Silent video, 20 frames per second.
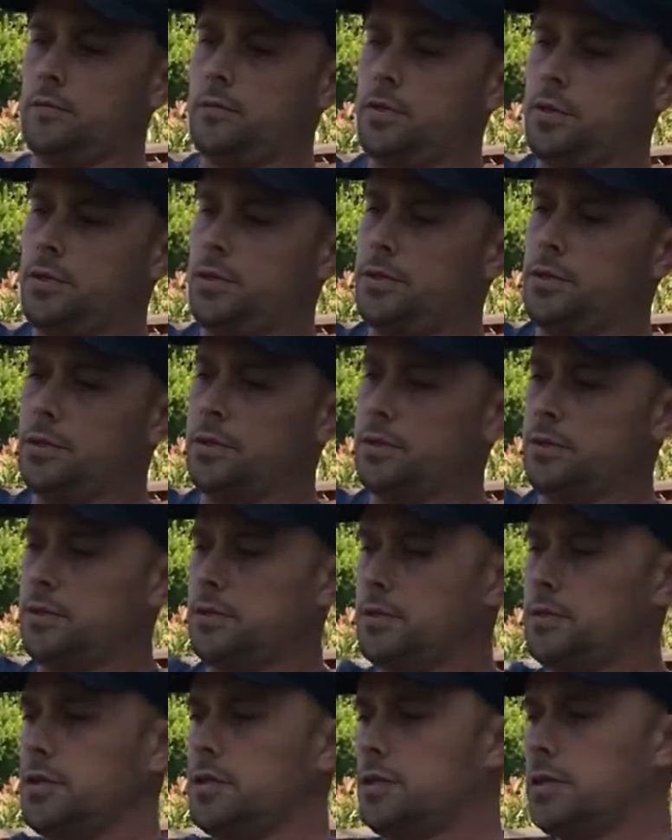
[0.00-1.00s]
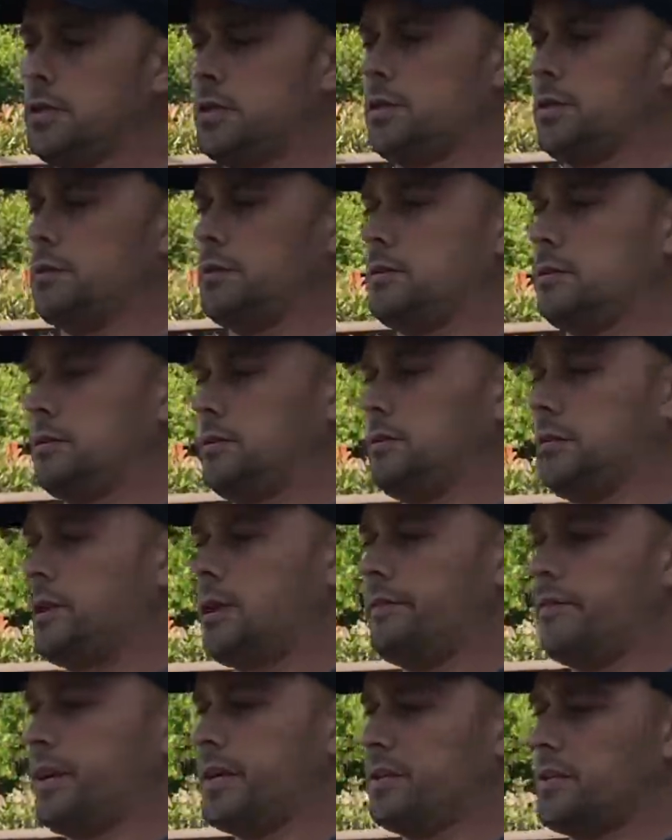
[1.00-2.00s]
But you can see that
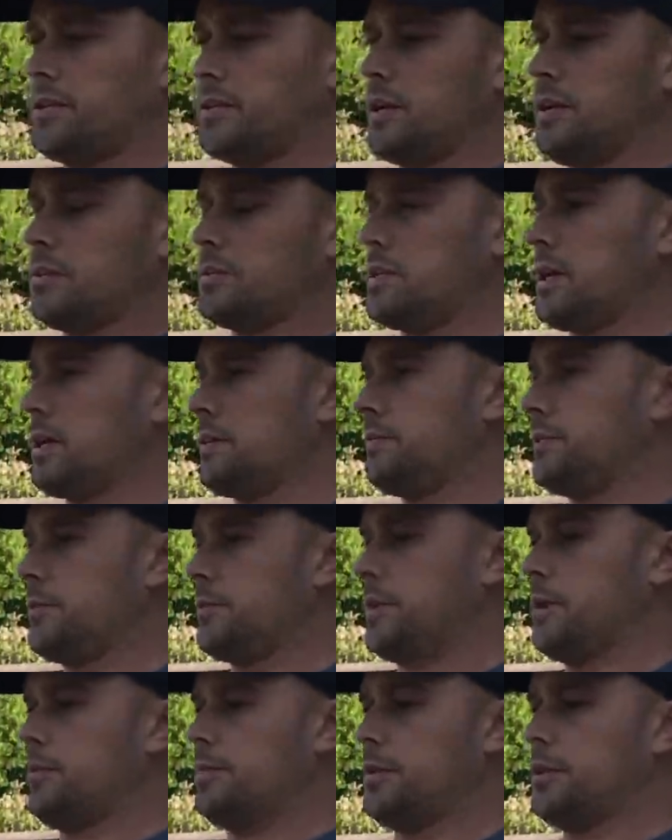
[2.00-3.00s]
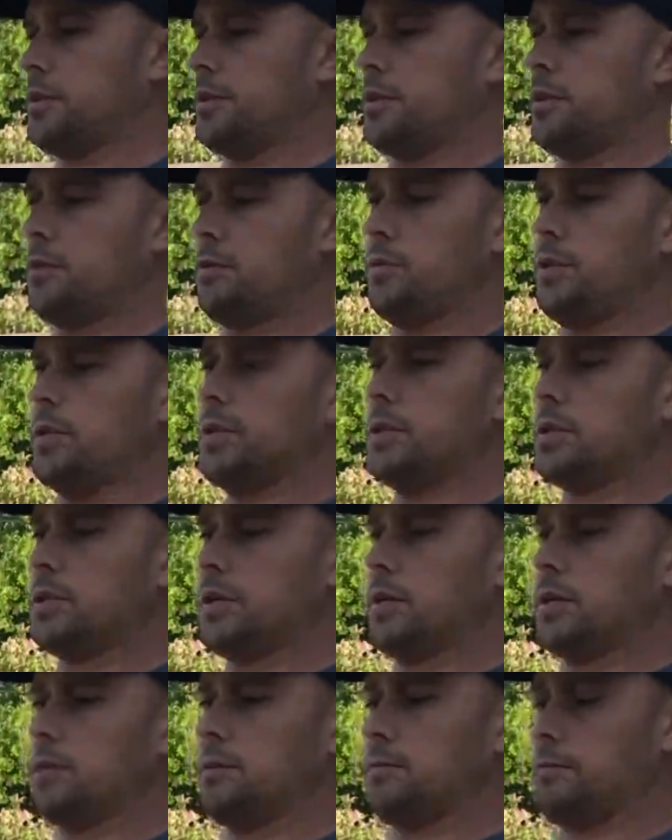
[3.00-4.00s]
I've had this outside for maybe a week
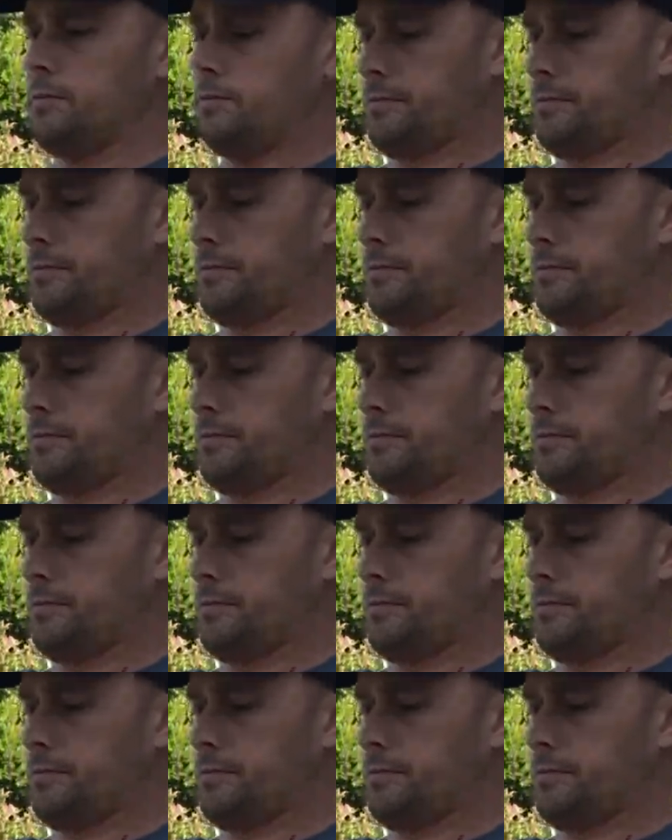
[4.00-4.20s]
now,